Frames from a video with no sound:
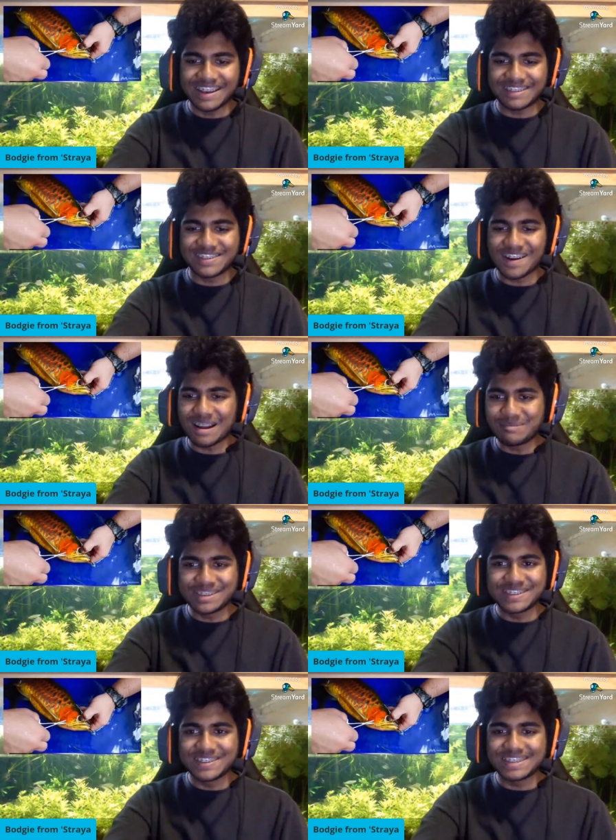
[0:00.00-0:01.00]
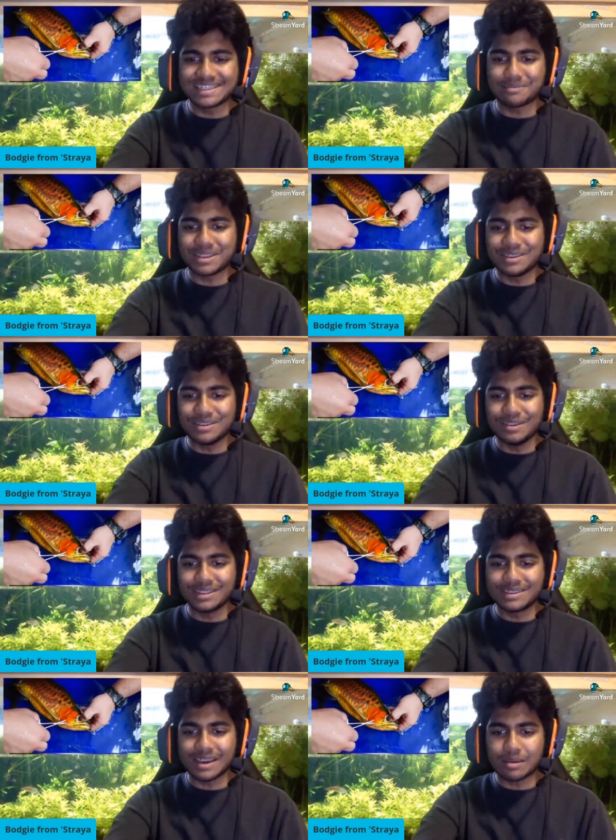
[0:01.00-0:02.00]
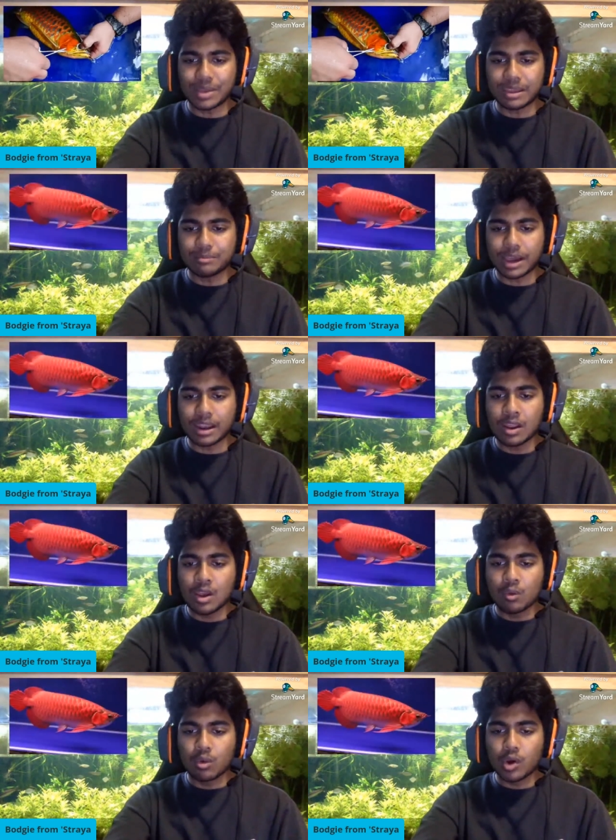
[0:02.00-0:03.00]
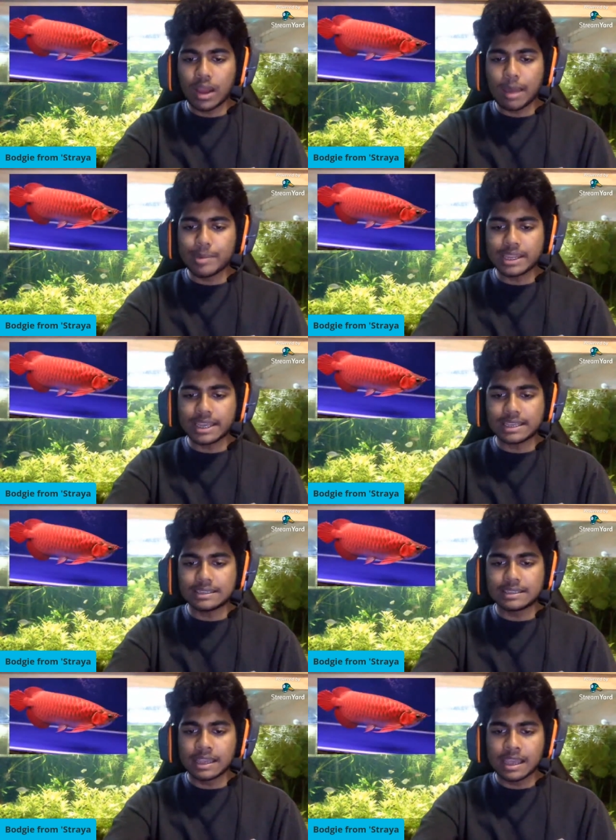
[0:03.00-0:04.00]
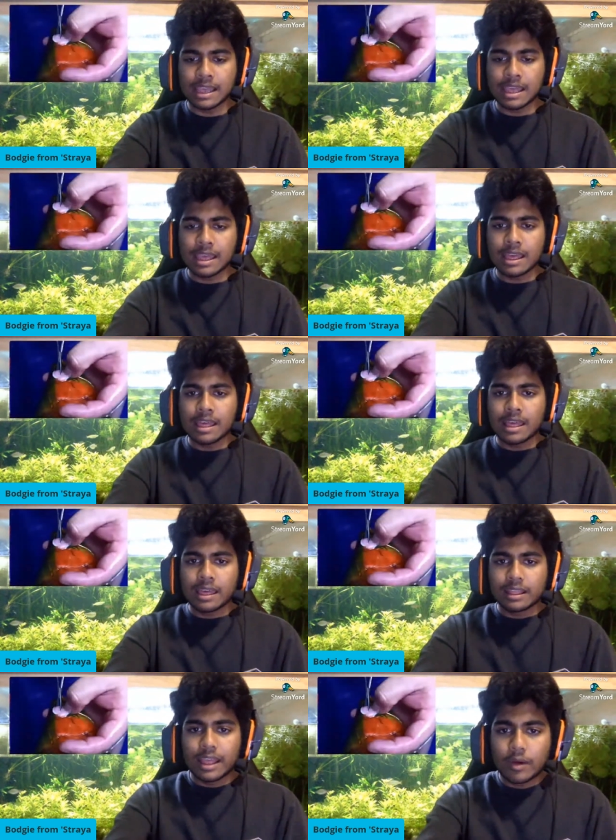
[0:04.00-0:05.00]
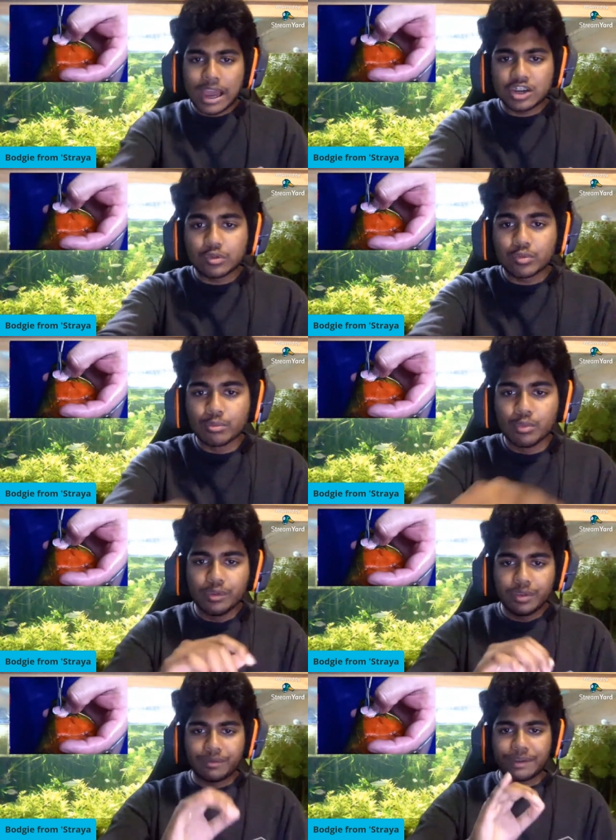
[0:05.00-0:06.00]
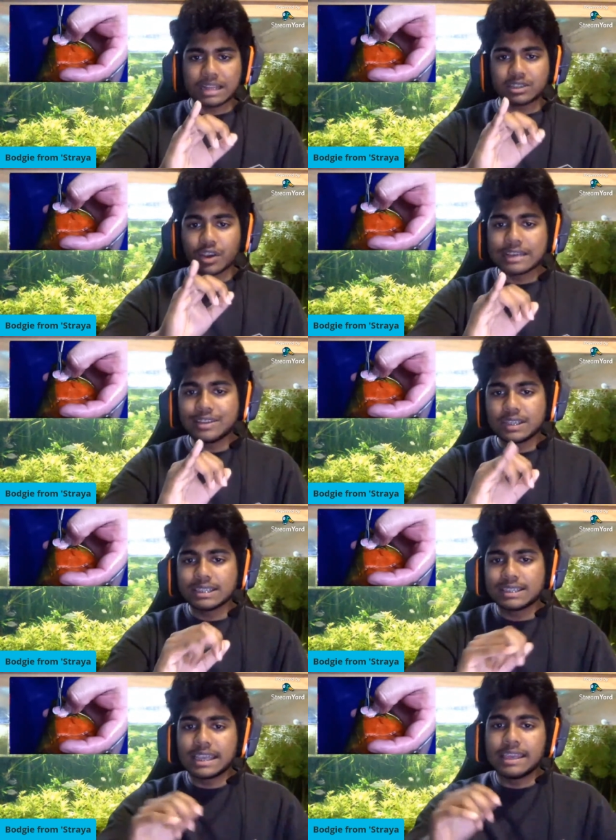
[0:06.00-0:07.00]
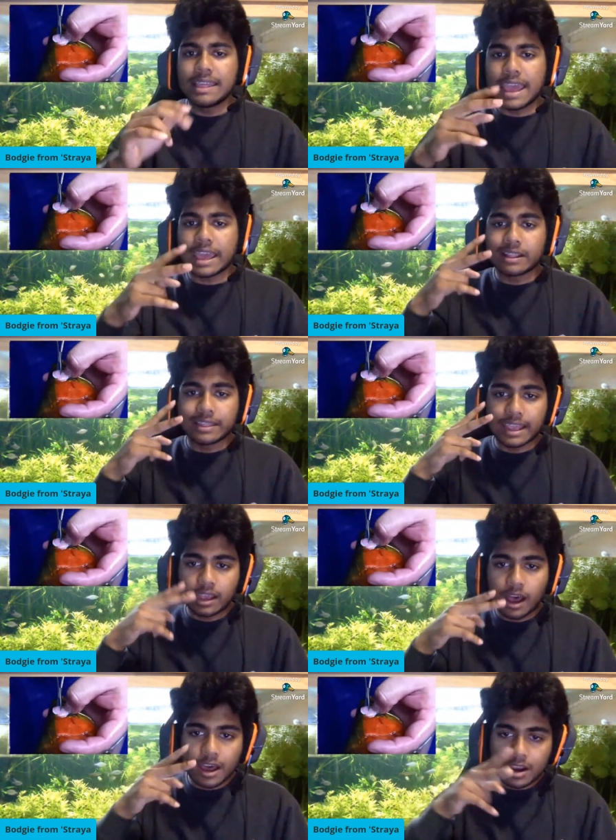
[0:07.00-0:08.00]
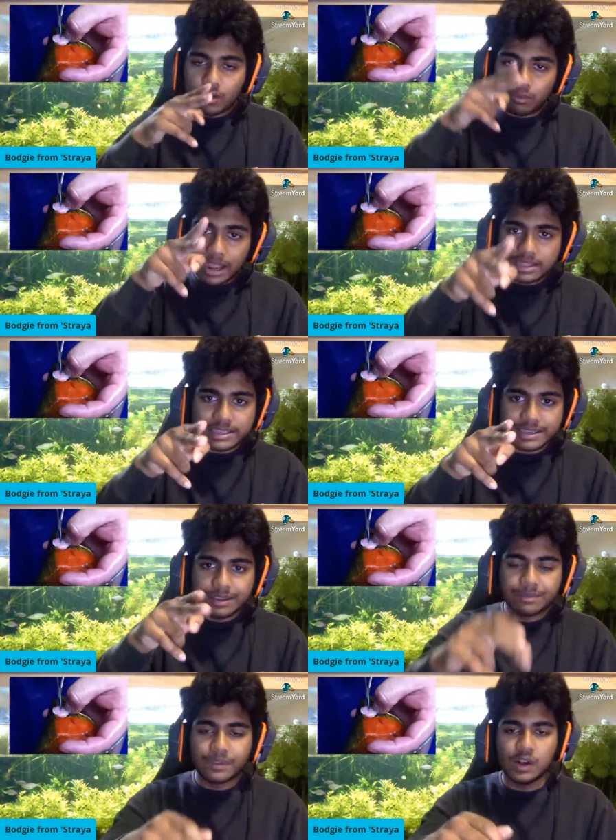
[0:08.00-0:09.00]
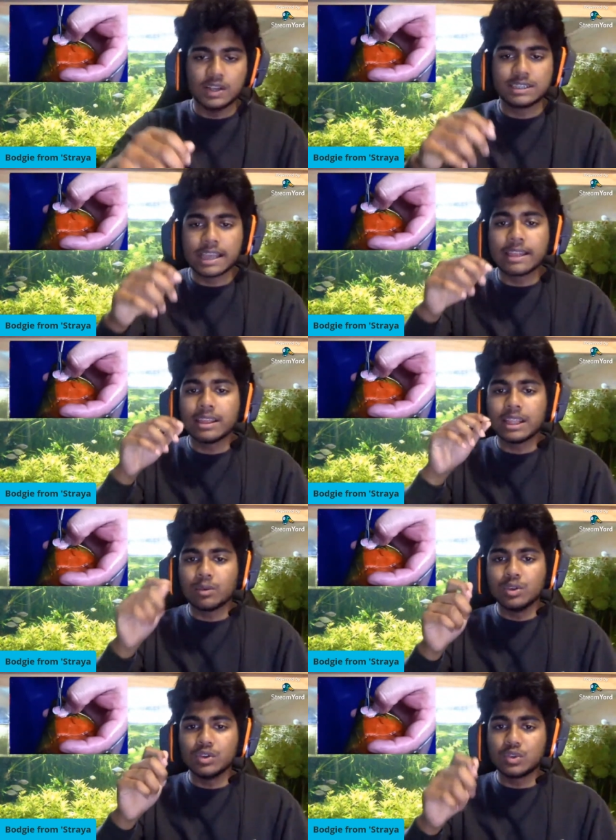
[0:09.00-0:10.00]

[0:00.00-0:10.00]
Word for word: oh, sorry, I'm just using something new at the time being, but what will happen is they'll actually remove the fat. So as you can see there, they cut around the skin first, and then they'll use